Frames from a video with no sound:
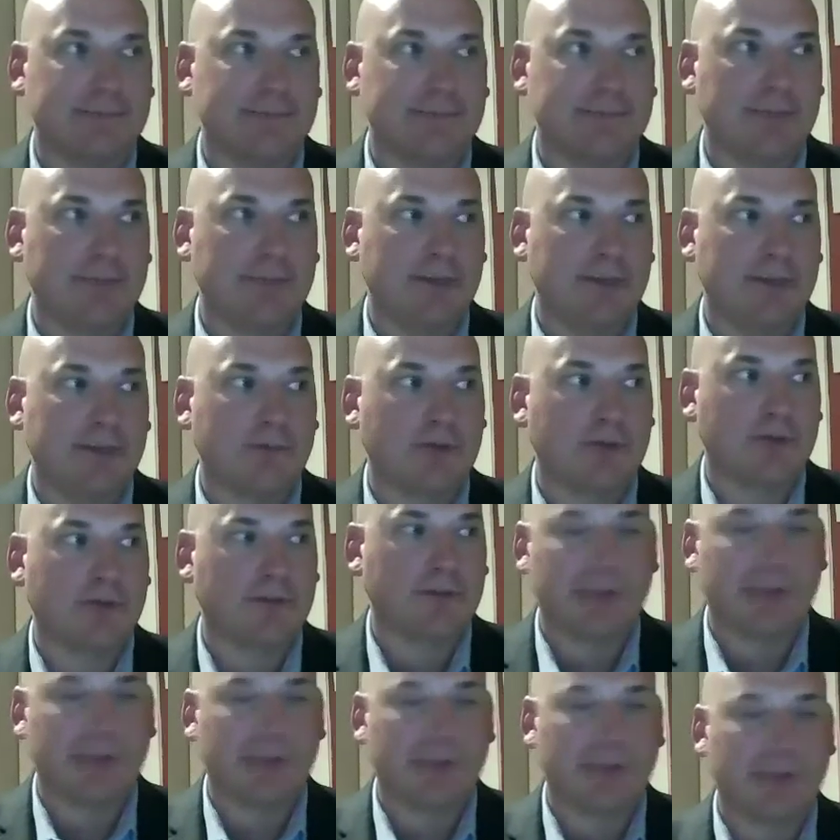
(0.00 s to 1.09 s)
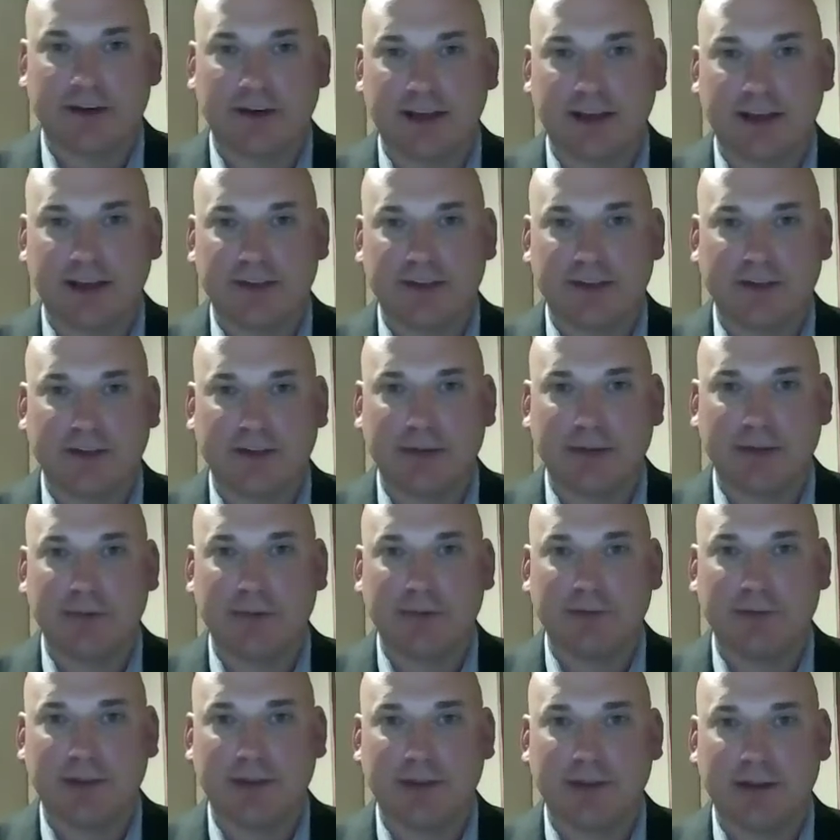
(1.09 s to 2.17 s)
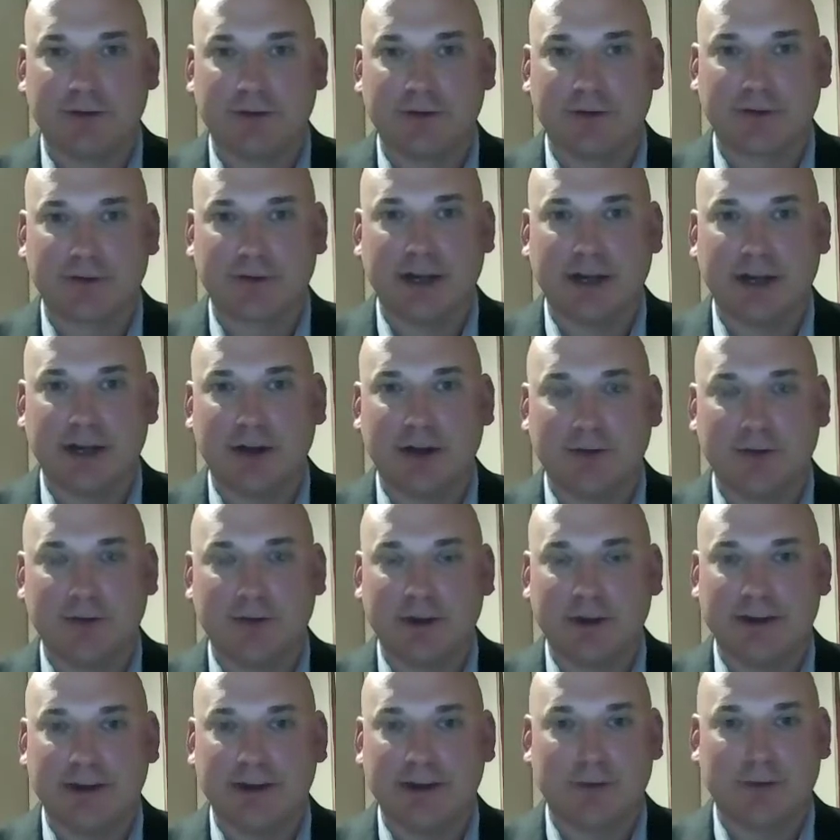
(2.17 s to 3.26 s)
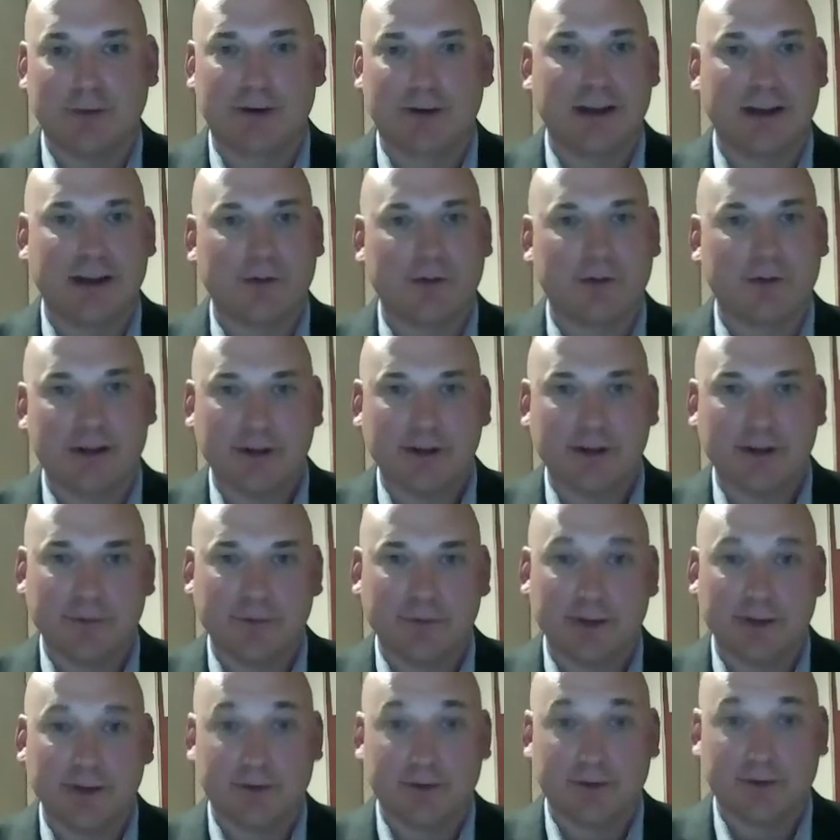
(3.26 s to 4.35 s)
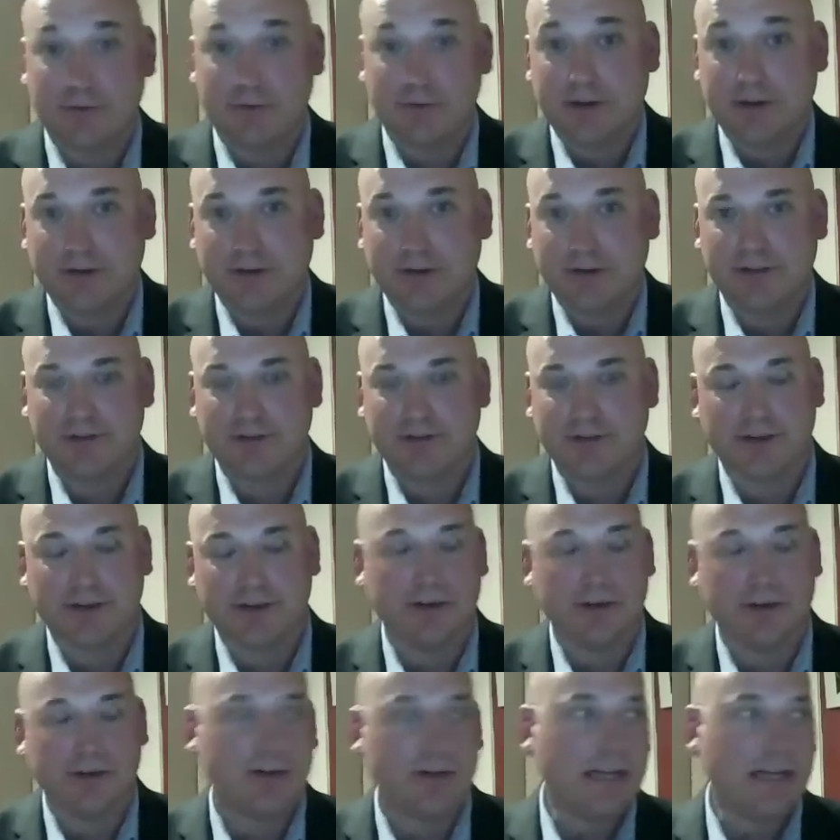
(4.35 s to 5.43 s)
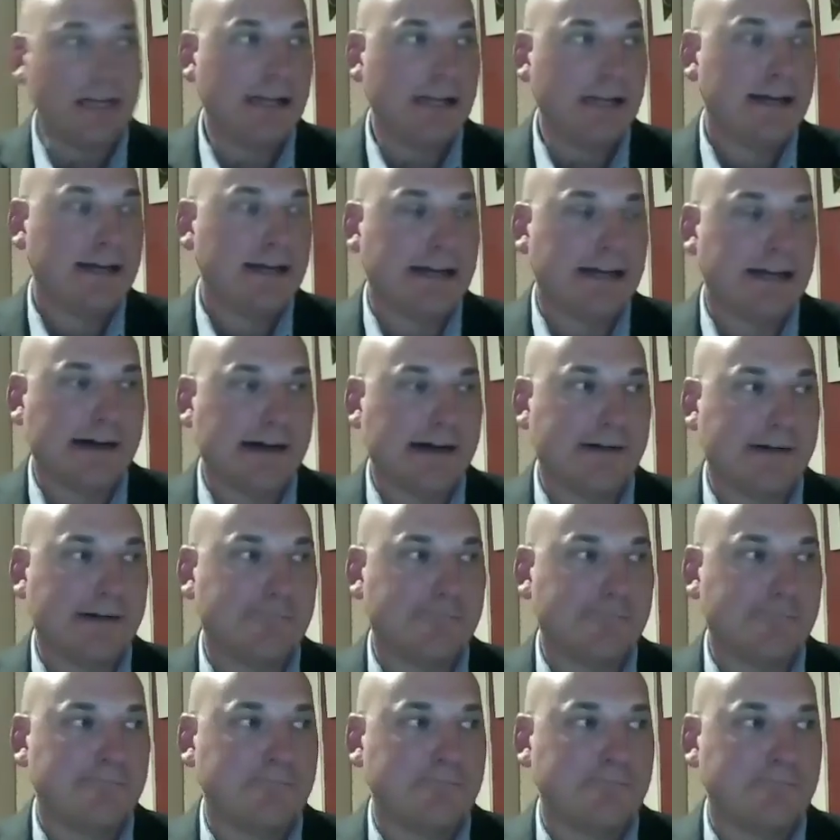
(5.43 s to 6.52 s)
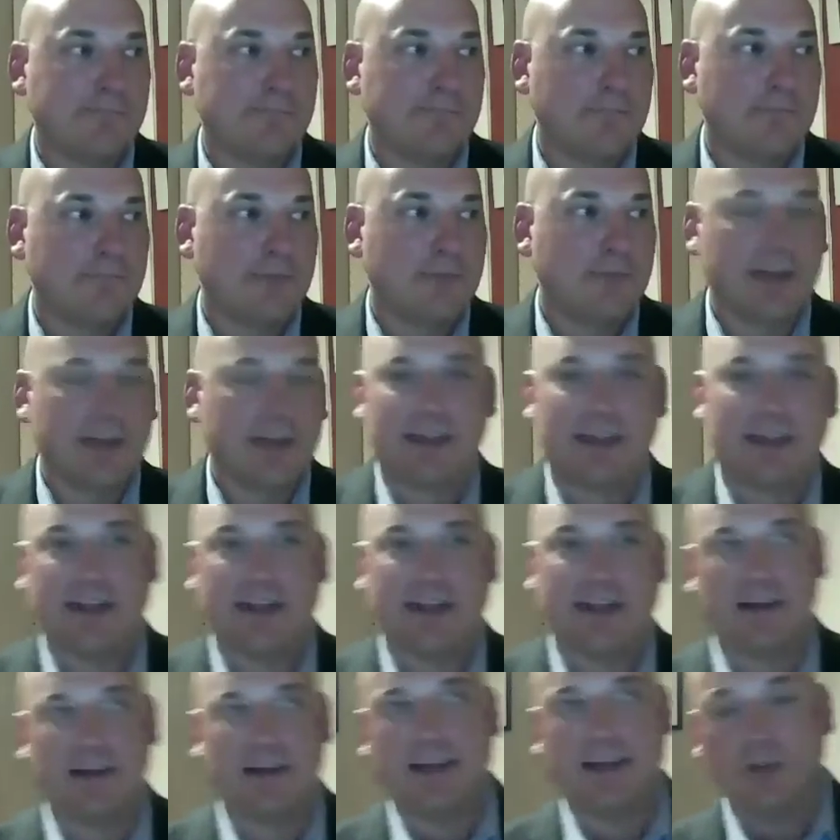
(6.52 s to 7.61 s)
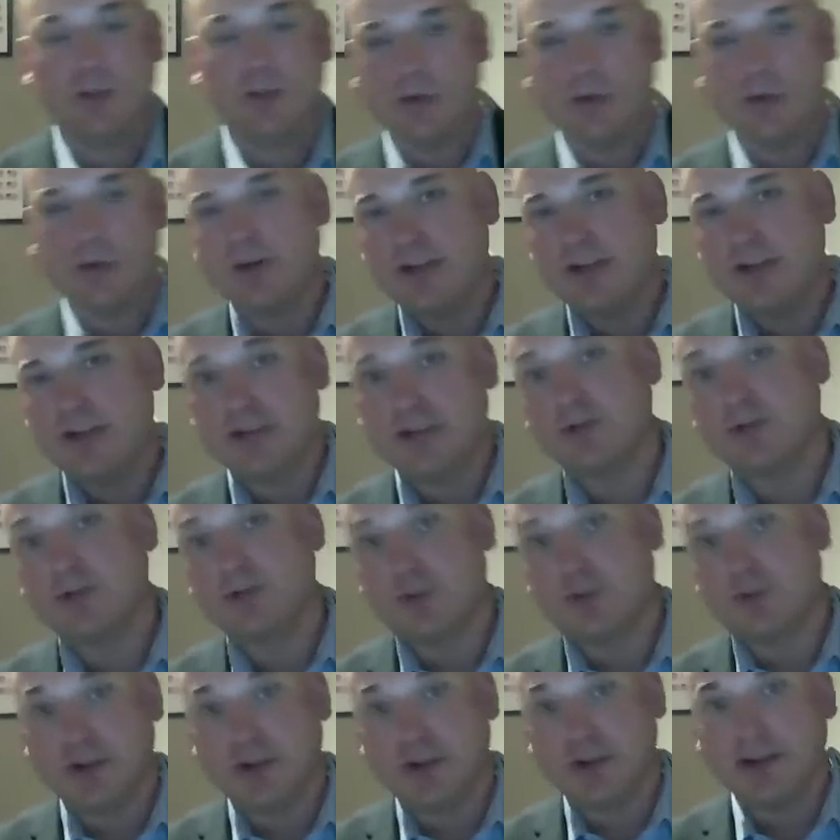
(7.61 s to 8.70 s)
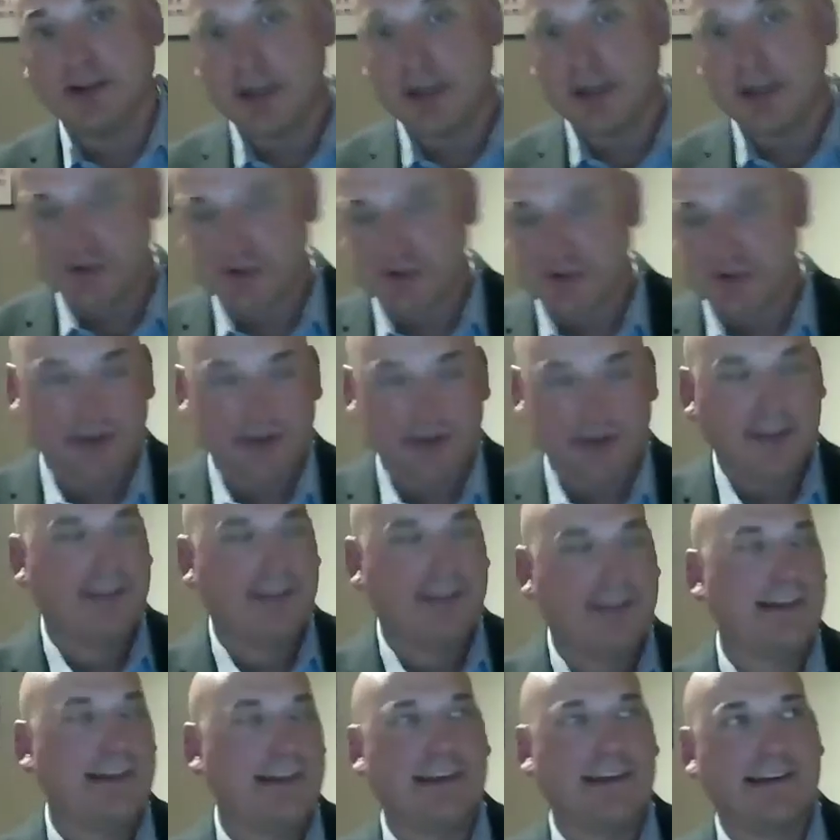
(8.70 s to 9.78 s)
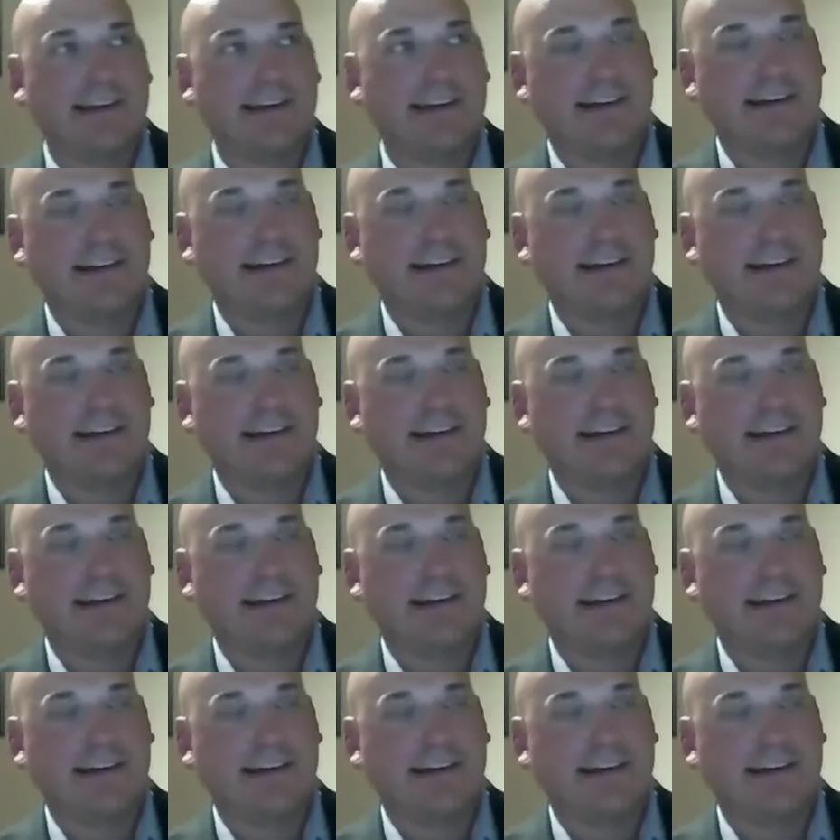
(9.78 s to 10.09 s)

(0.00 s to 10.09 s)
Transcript: He's more center, I guess. A lot of people think he's a rhino and be a Democrat anywhere else, but he's a Republican. So, but again, he won. He actually won re-election, and